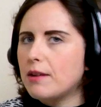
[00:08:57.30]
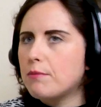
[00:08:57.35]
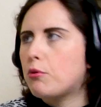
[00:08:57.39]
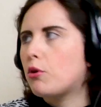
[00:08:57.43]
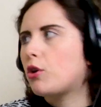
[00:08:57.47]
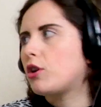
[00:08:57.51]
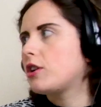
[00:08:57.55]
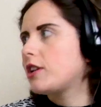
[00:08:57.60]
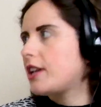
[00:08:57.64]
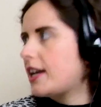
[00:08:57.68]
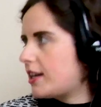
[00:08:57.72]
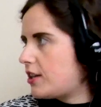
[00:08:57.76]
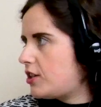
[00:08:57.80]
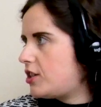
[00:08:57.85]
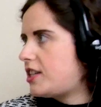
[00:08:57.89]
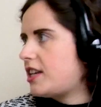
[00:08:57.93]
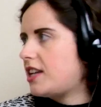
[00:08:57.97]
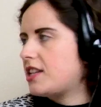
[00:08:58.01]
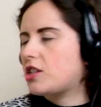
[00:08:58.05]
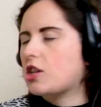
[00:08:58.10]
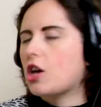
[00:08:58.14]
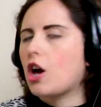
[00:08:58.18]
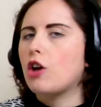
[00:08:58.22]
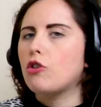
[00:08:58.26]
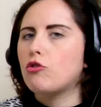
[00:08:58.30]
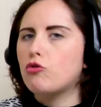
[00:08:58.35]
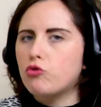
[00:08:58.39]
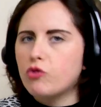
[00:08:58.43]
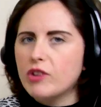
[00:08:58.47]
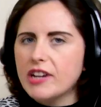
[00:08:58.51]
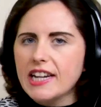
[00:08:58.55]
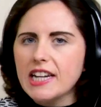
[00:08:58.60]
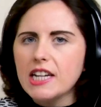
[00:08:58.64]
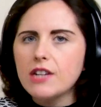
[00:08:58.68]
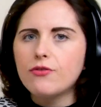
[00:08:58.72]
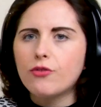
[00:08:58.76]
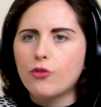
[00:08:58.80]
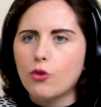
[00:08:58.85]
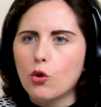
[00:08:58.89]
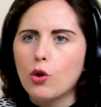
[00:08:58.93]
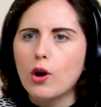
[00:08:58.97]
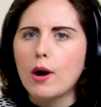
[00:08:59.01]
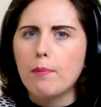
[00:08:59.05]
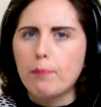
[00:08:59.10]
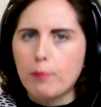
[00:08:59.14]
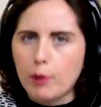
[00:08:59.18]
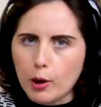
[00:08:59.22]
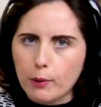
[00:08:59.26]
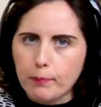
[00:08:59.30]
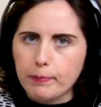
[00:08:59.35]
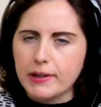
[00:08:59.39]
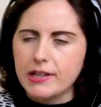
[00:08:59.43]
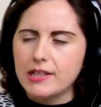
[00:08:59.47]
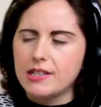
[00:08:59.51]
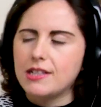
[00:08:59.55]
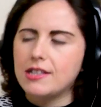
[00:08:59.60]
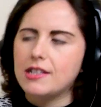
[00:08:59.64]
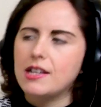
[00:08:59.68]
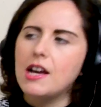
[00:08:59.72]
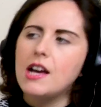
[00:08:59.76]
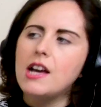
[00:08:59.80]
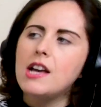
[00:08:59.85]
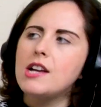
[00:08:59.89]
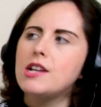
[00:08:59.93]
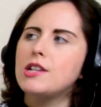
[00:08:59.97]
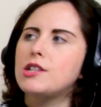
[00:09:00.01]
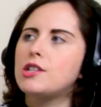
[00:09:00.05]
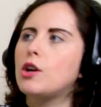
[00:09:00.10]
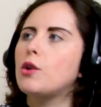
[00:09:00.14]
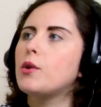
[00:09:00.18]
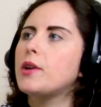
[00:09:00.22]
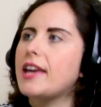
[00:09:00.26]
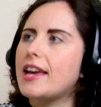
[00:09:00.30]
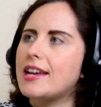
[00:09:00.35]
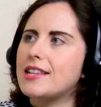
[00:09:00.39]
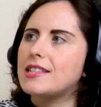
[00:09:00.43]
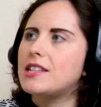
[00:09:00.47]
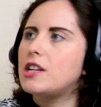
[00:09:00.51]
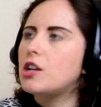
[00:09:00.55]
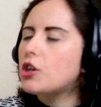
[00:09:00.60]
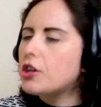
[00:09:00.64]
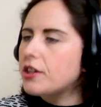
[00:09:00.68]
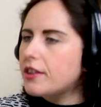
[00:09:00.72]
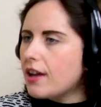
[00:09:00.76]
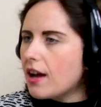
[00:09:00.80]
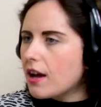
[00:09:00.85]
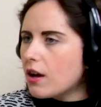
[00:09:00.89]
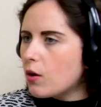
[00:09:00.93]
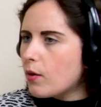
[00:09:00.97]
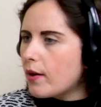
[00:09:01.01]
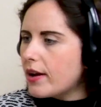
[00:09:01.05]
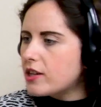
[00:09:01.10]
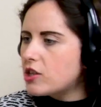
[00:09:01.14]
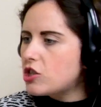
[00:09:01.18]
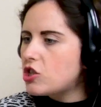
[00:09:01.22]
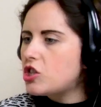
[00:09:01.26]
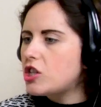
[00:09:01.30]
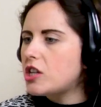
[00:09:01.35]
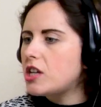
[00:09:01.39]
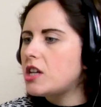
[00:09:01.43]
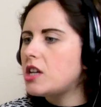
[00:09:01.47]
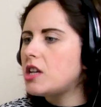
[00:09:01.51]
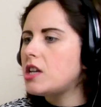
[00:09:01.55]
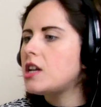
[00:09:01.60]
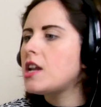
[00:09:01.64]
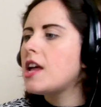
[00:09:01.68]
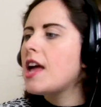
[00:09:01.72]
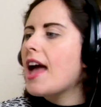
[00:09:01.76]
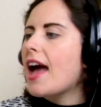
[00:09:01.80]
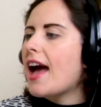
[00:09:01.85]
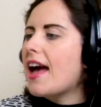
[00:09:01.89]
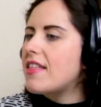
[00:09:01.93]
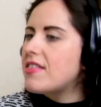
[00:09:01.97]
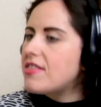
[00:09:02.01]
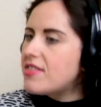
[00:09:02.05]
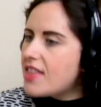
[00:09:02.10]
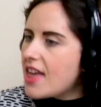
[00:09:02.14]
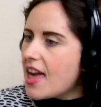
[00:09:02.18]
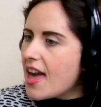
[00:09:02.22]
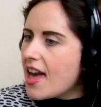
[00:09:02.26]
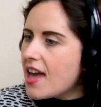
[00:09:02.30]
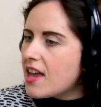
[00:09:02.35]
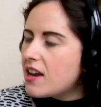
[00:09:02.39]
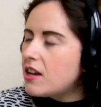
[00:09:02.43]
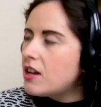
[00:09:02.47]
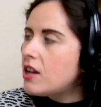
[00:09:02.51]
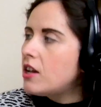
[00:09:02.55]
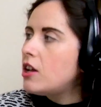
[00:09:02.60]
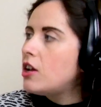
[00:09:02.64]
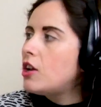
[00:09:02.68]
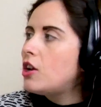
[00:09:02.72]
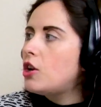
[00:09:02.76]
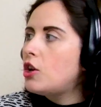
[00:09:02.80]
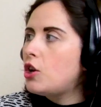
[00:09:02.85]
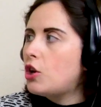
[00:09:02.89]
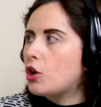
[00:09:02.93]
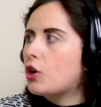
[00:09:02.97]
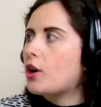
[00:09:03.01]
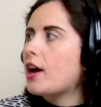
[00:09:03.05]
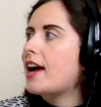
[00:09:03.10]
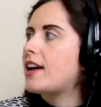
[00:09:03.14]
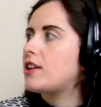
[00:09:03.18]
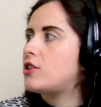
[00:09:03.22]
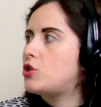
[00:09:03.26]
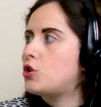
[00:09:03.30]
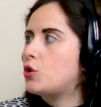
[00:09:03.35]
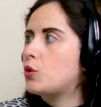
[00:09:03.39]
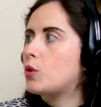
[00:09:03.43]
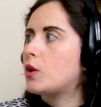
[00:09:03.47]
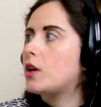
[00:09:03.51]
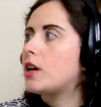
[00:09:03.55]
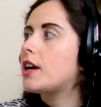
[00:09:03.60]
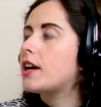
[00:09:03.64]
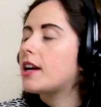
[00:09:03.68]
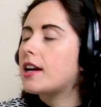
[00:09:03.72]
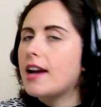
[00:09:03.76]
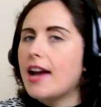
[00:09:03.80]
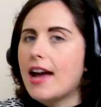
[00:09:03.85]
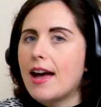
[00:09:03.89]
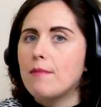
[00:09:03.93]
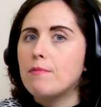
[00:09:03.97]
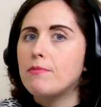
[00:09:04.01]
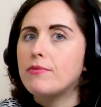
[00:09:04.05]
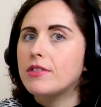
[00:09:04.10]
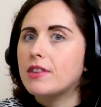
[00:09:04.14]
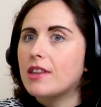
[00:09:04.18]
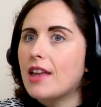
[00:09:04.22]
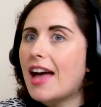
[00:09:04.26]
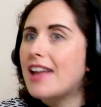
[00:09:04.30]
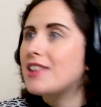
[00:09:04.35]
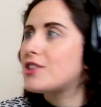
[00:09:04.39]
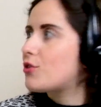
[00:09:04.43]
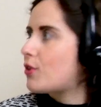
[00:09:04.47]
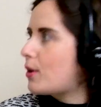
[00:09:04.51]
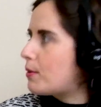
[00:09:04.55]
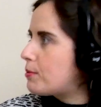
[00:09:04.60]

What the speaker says: important. Like you said, Scott, read for a purpose. So yes, look at that question and then look at your answer